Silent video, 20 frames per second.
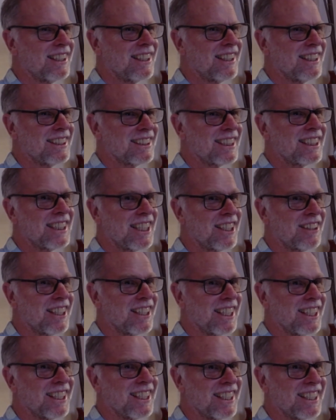Dadiri.
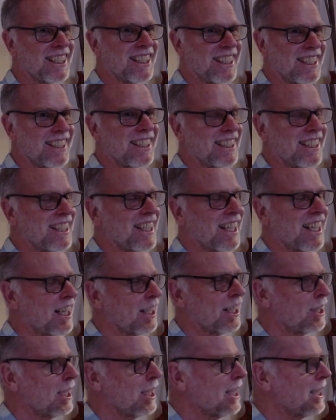Yeah, I
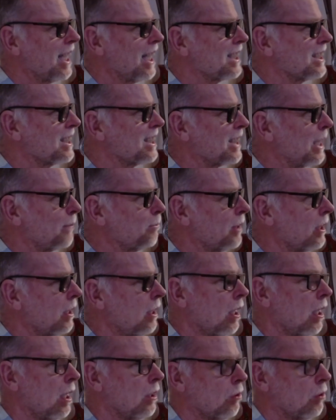think that's something.
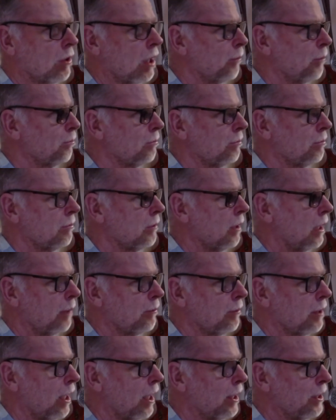Look,
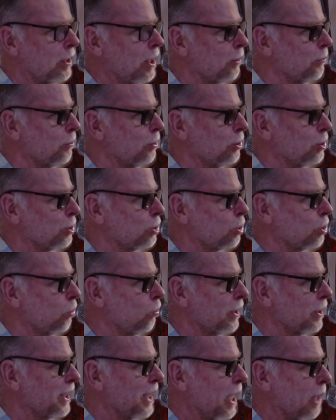I don't not sure
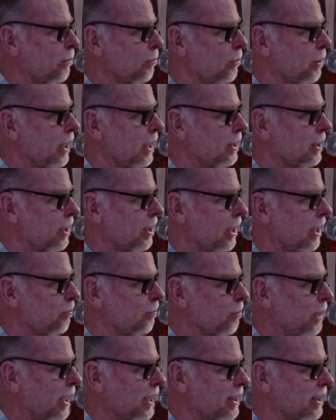what that means. I haven't
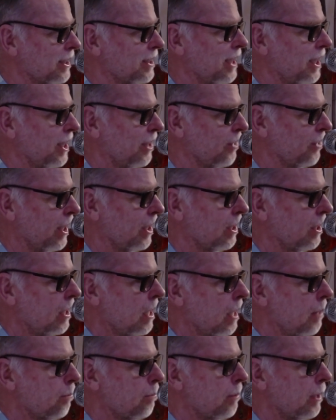practiced any of that,
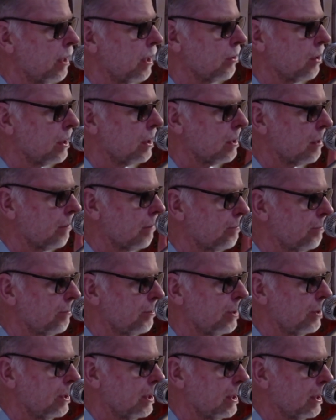but I got the
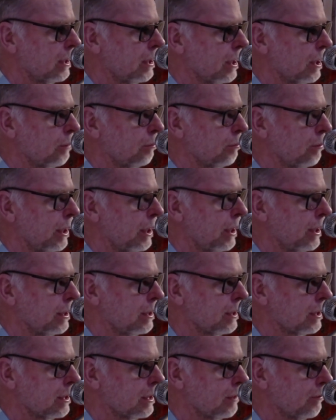feeling that it
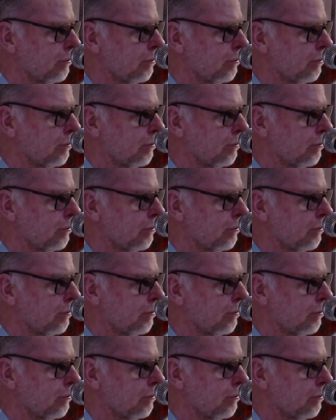means